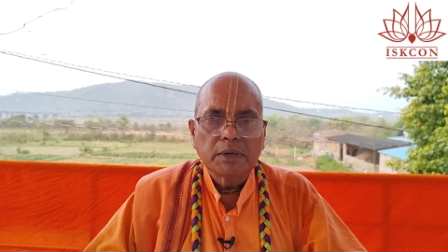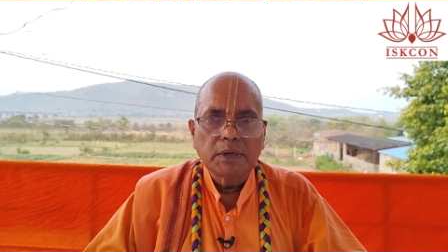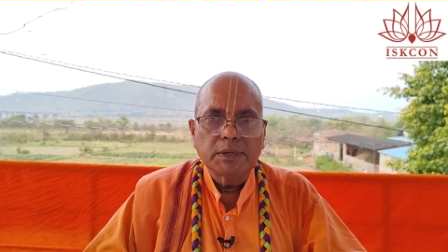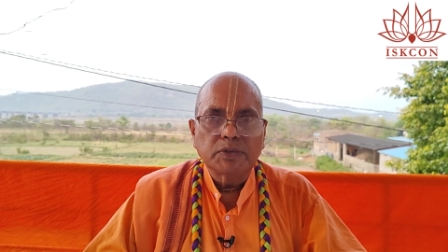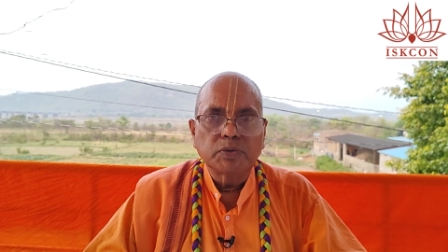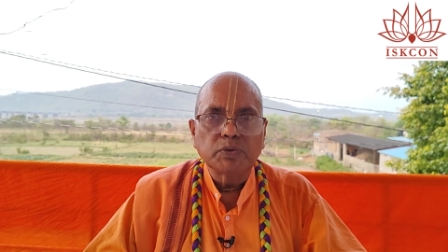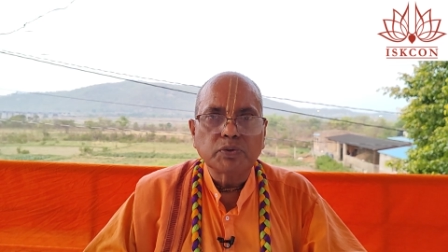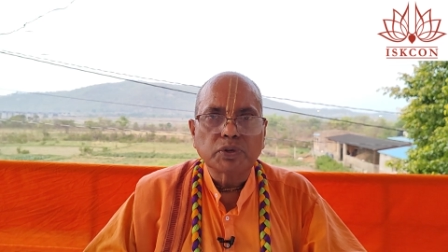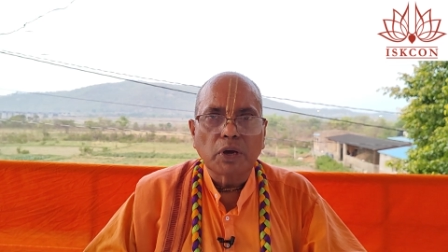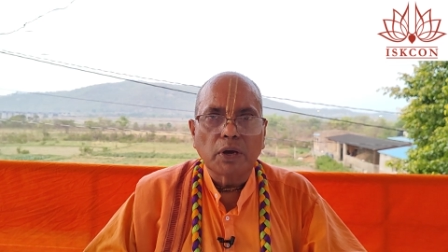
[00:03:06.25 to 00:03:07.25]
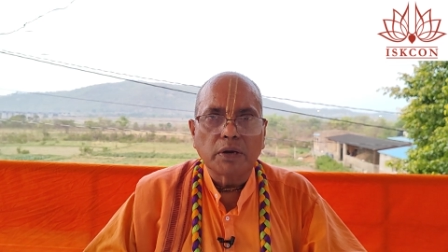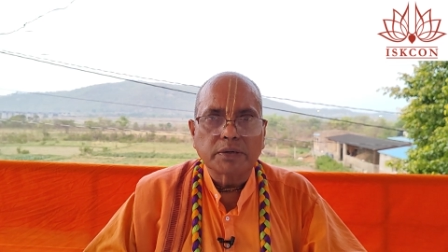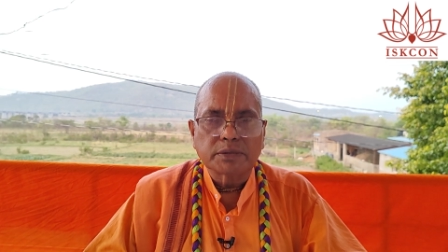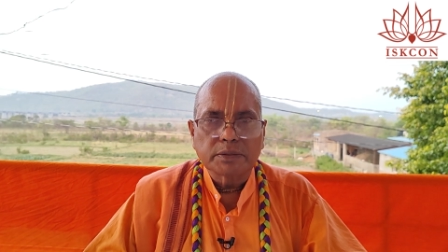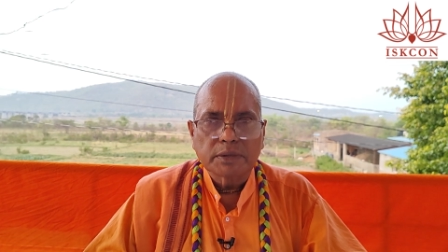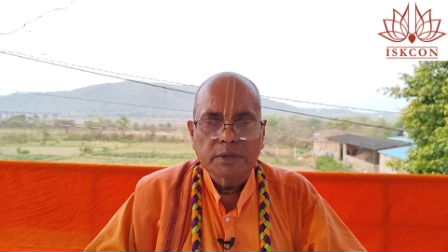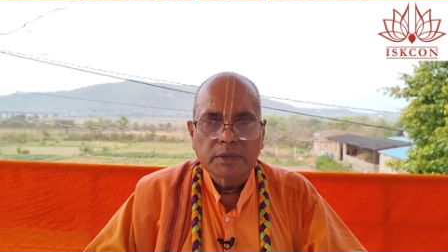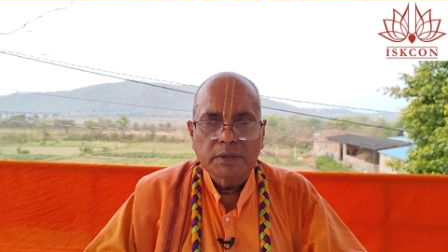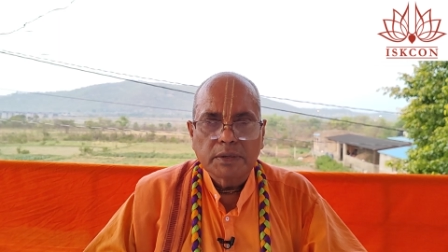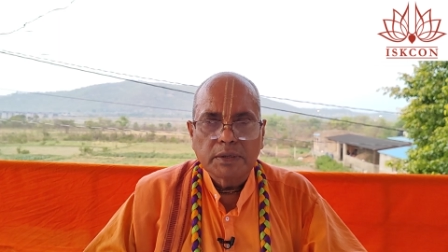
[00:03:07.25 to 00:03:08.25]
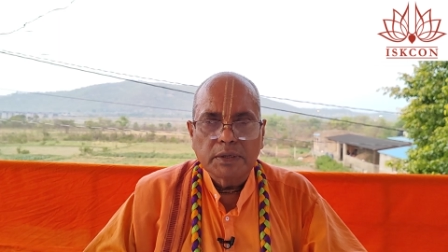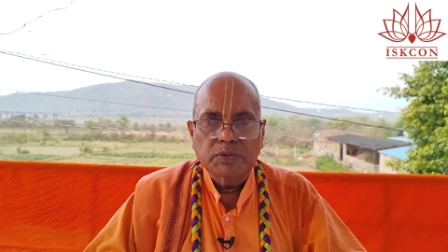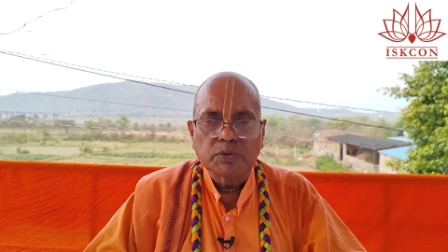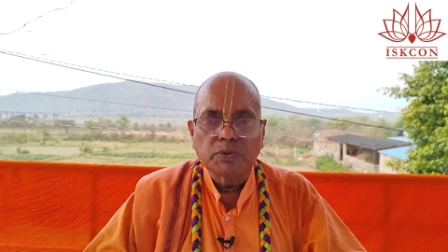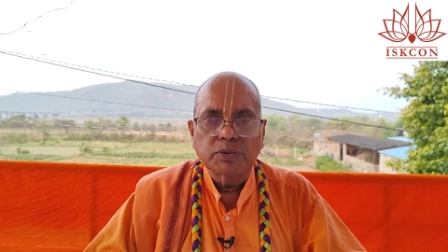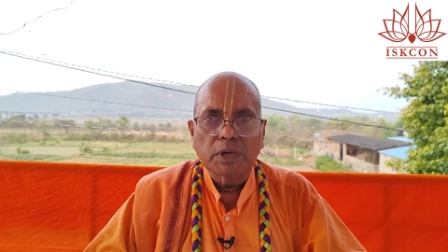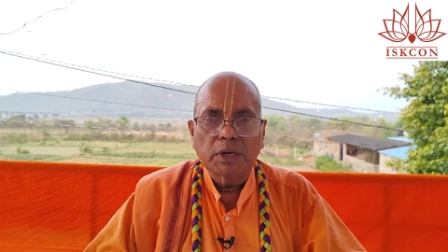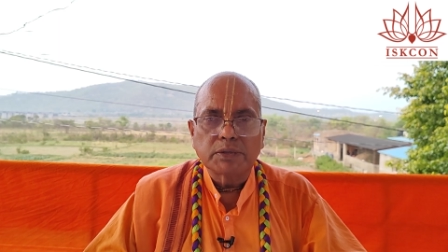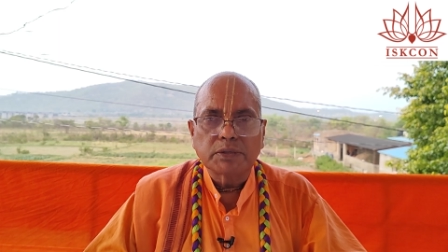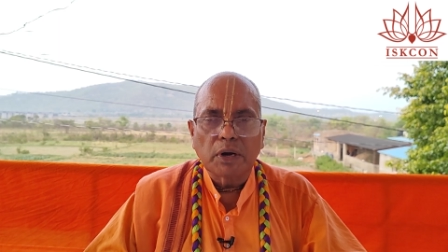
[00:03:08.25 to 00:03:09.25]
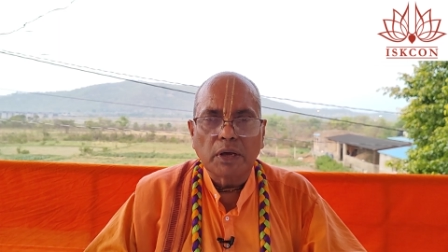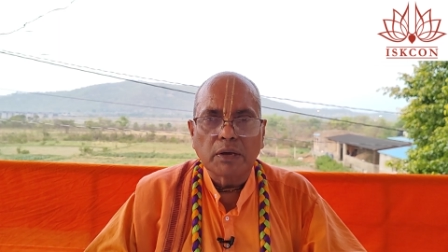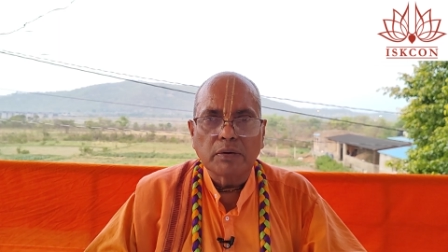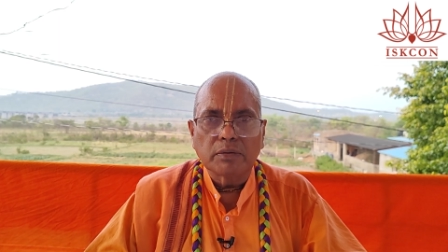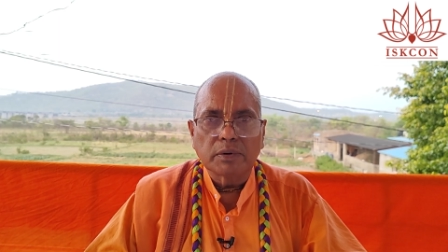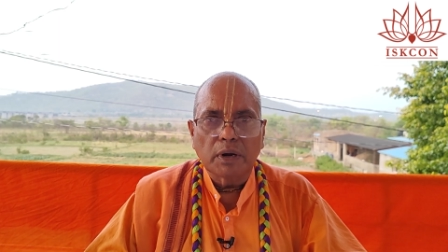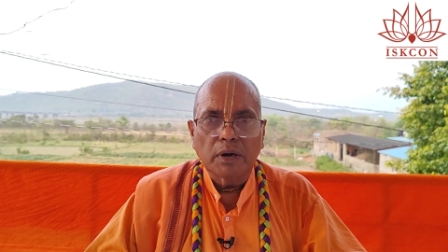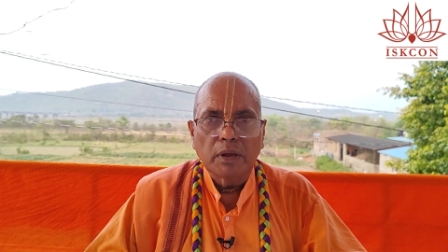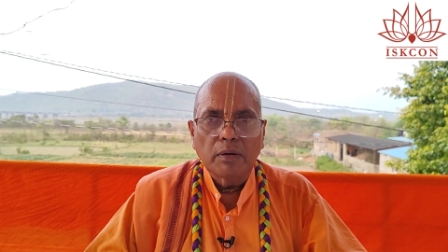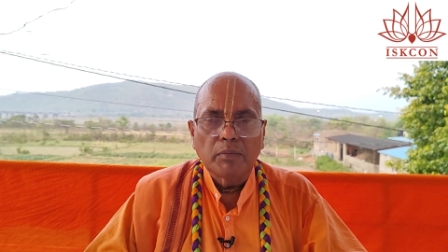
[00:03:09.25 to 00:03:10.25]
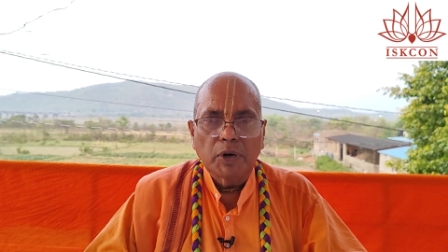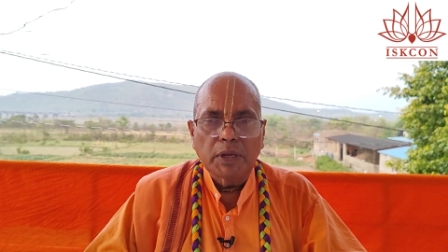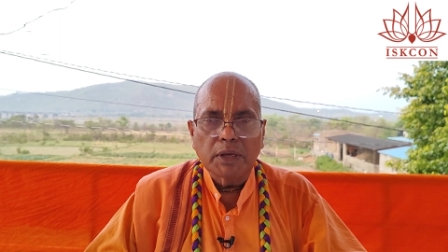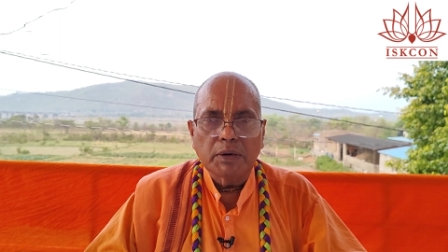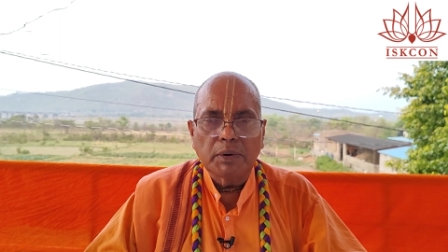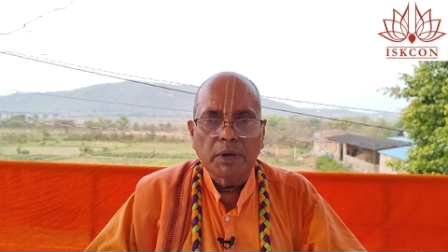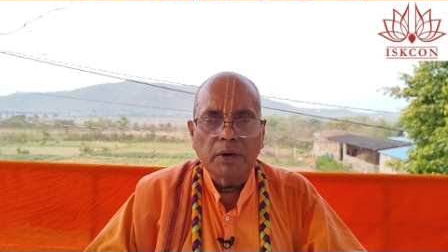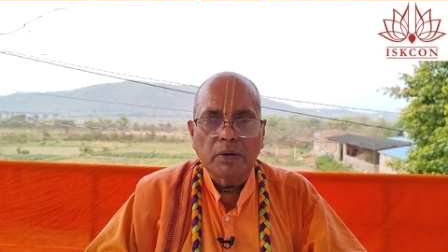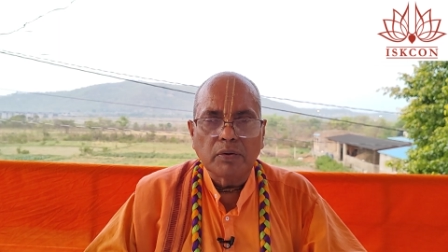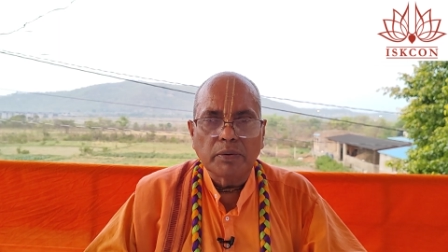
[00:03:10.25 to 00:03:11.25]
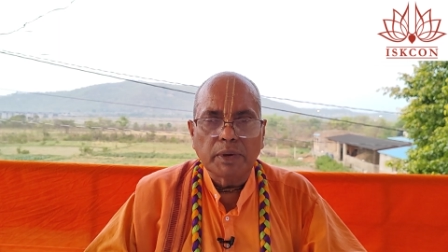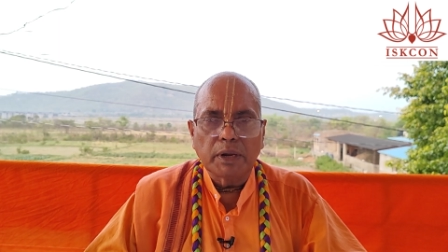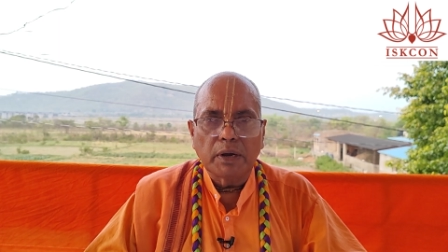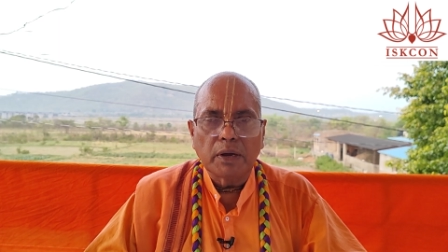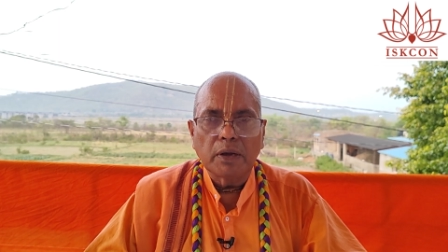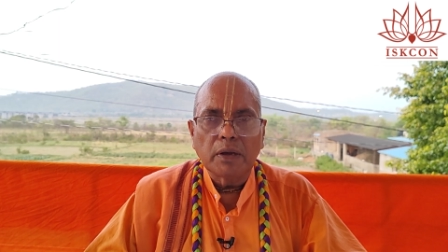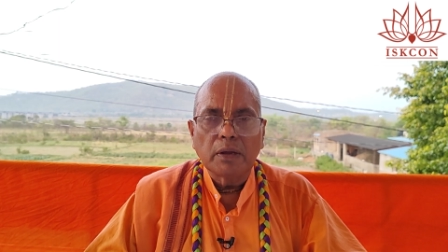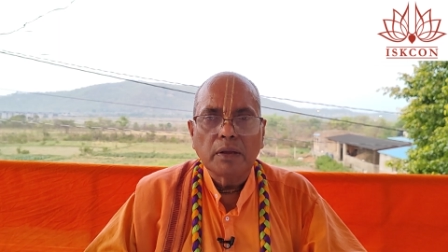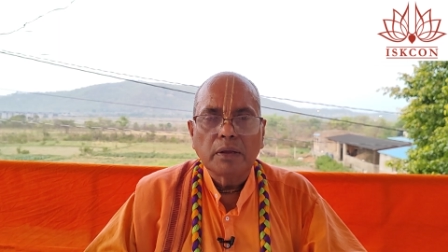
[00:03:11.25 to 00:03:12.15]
His two sons, Manigriva, Nalakuvera,